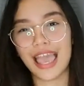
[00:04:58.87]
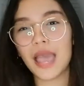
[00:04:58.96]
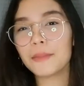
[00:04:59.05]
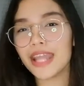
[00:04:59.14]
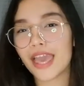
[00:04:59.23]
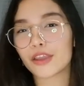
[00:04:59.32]

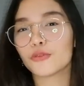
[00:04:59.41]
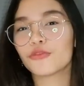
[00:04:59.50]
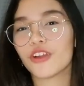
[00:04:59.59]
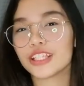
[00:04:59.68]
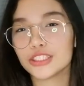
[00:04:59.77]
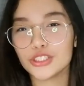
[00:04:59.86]
I'm an
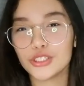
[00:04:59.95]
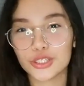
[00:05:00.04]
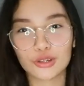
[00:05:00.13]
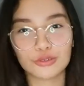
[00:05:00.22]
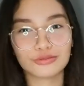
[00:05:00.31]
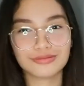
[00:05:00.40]
eco-friendly, you
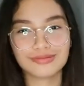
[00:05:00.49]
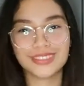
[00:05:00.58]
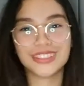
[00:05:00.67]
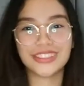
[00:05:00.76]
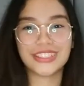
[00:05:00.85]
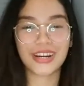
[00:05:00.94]
know.
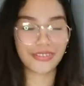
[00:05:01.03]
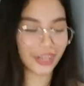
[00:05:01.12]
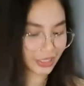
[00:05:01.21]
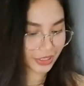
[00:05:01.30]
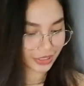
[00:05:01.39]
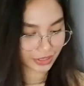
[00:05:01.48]

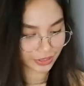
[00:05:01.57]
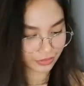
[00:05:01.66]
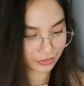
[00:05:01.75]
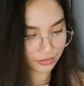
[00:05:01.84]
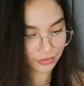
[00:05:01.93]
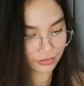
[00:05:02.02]
Charot.
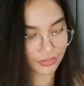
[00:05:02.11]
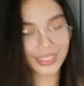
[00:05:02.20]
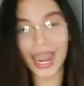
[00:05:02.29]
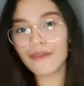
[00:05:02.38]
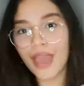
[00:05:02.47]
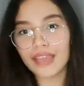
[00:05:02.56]

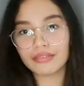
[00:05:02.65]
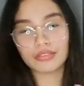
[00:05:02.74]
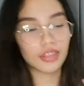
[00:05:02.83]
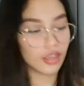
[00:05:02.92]
Charot!